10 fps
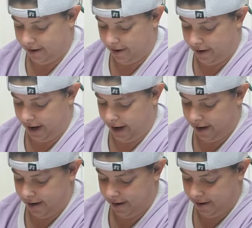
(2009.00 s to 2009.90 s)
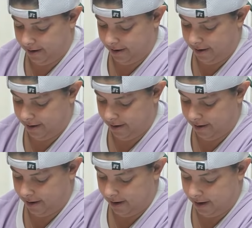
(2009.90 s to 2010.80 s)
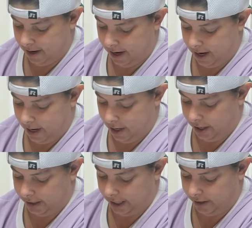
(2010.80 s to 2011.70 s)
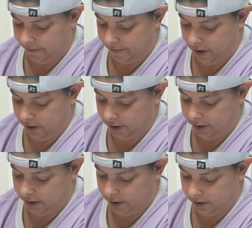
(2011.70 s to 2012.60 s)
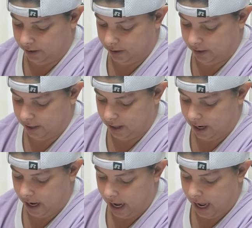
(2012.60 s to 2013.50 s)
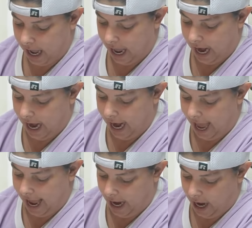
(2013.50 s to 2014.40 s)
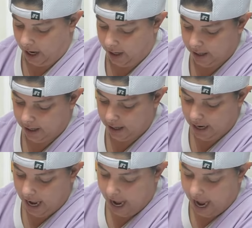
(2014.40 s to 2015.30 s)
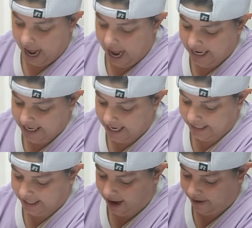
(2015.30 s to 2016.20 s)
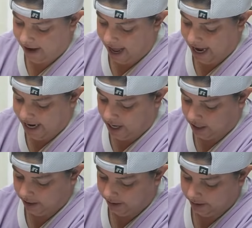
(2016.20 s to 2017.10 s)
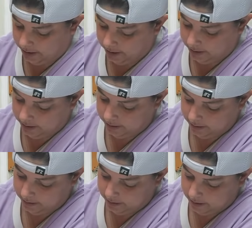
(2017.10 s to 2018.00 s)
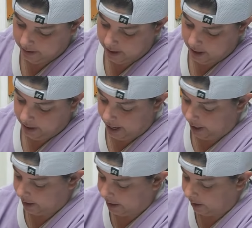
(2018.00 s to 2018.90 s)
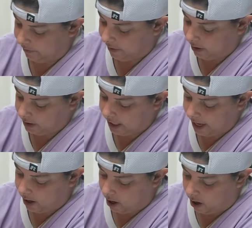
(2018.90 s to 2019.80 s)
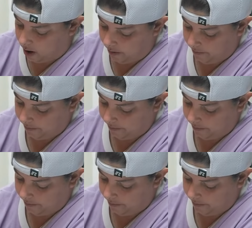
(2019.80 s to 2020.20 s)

Okay. And you're going to take the first layer. Onions have layers. Okay, you're going to take the first layer off.